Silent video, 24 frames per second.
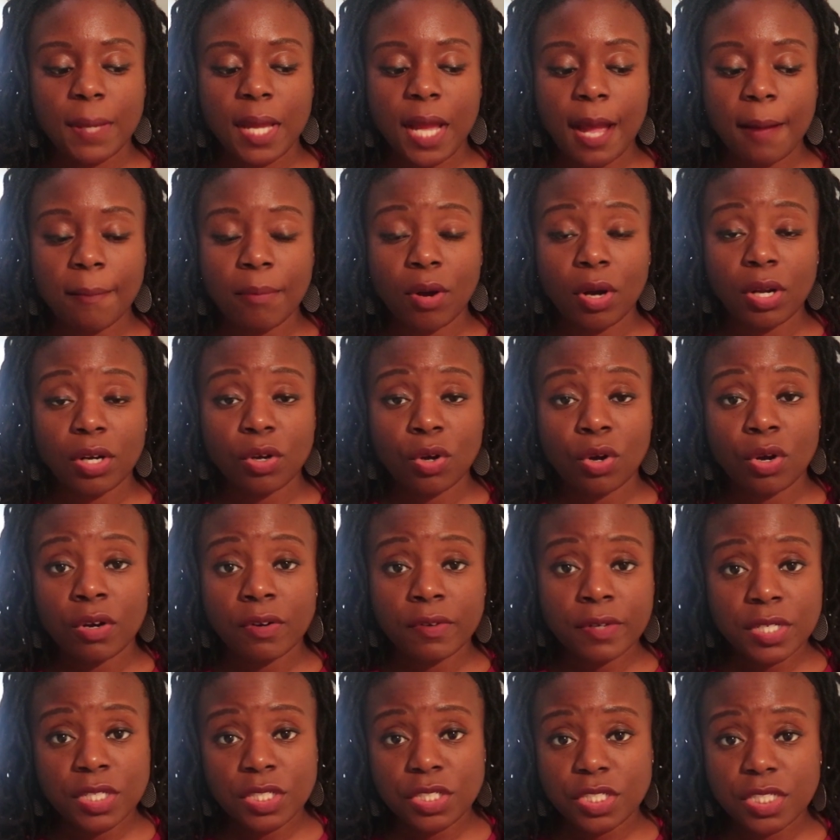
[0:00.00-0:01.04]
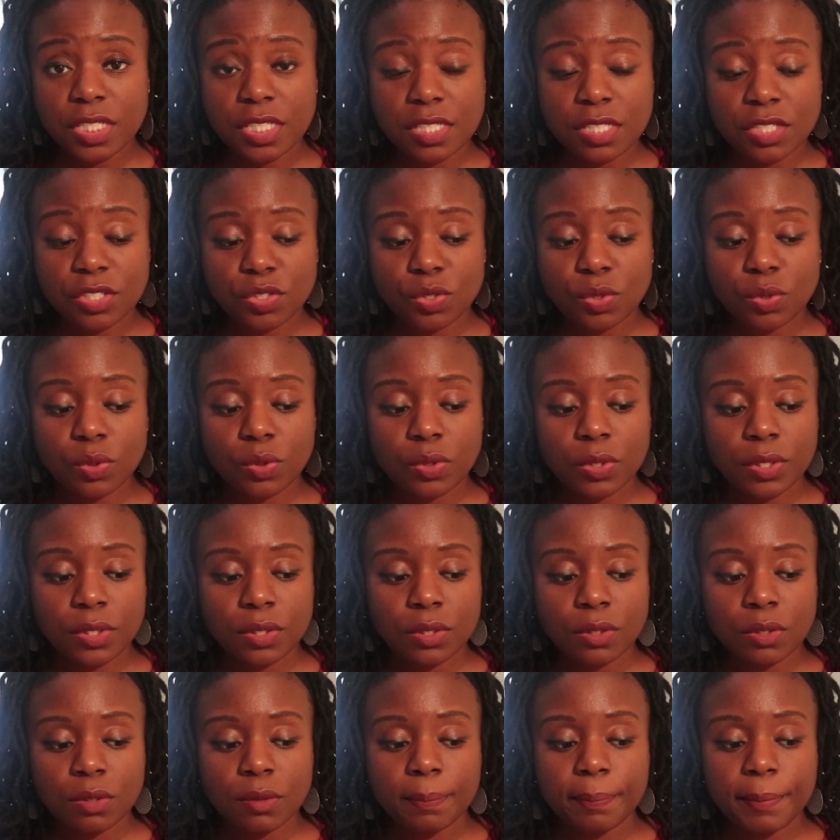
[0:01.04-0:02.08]
I bought orange essential
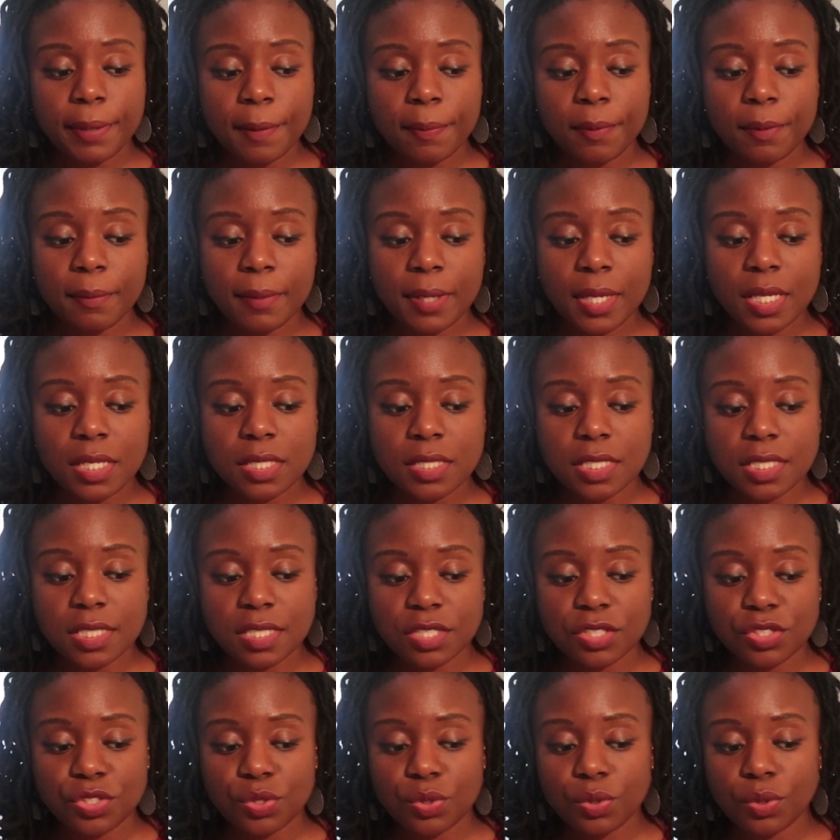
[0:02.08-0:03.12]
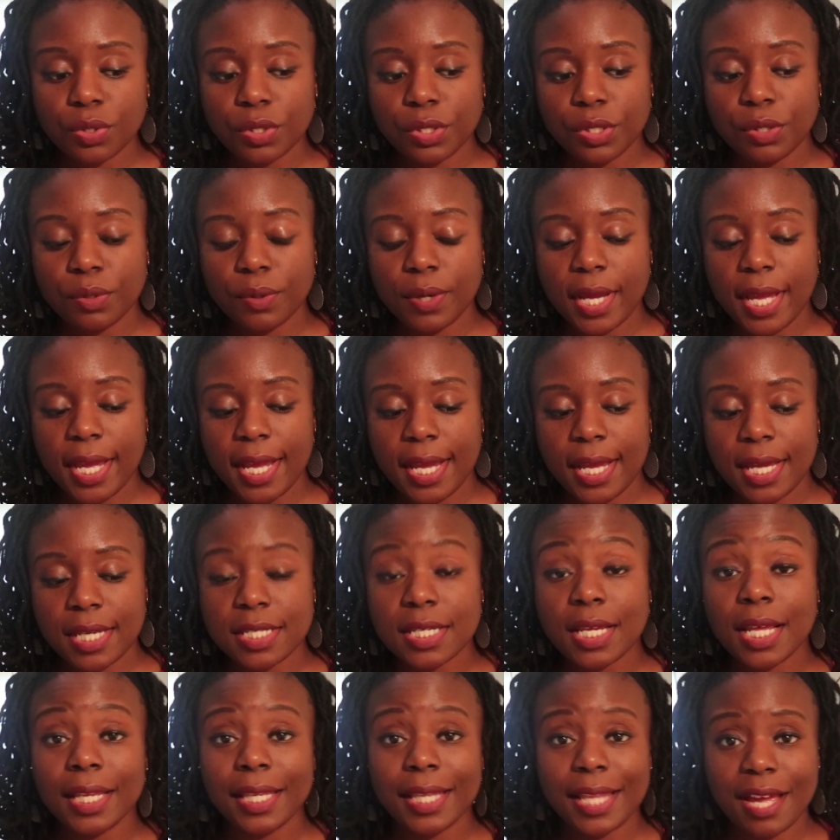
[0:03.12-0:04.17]
oil, peppermint essential oil, and
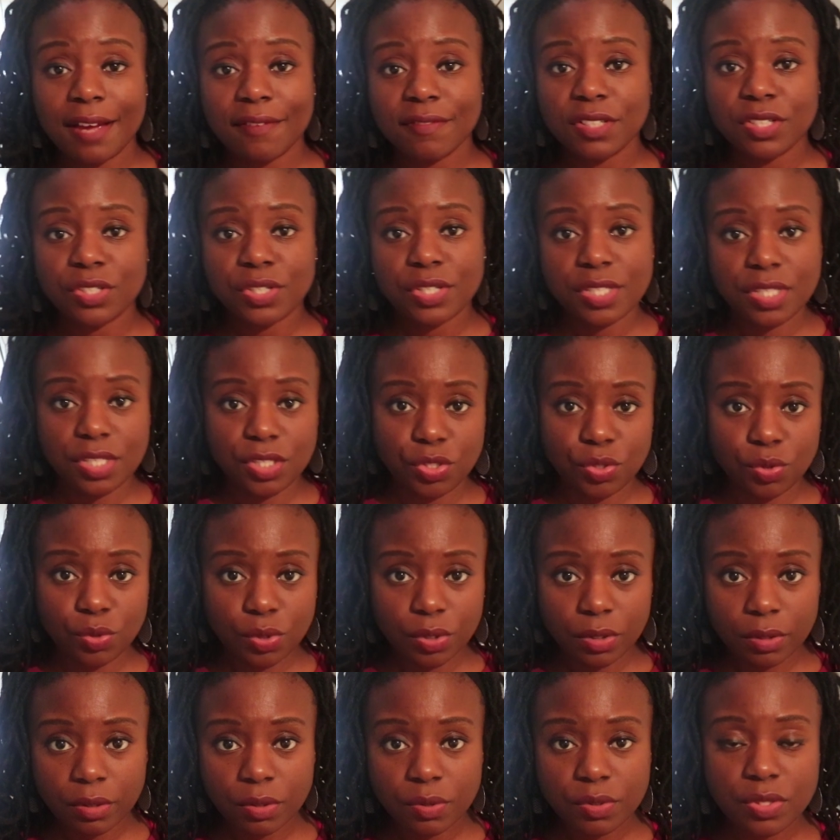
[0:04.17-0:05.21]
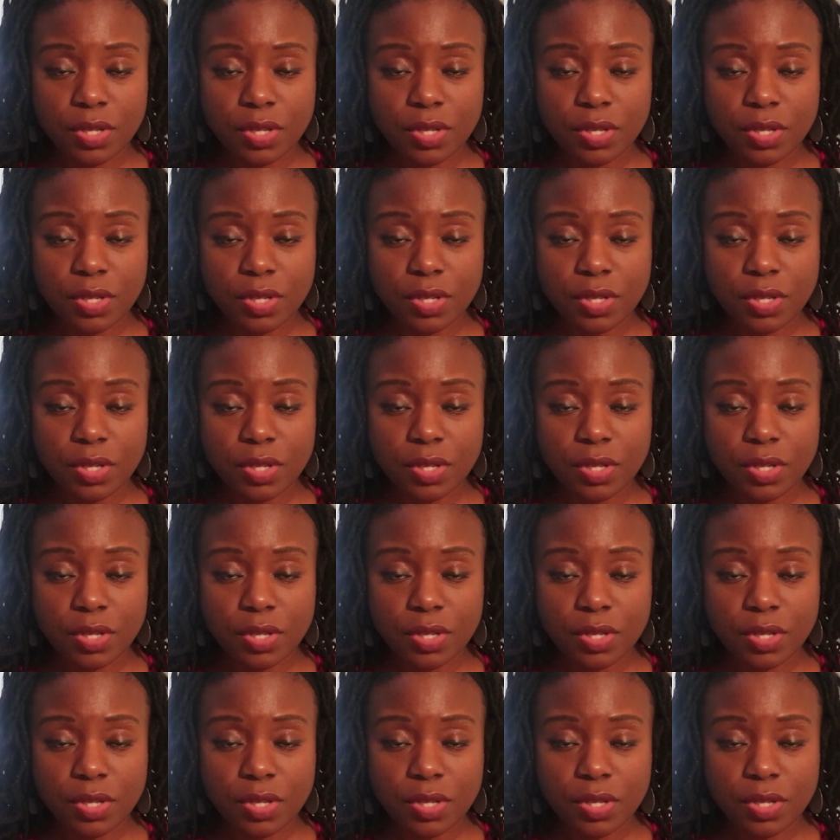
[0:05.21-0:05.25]
lavender essential oil.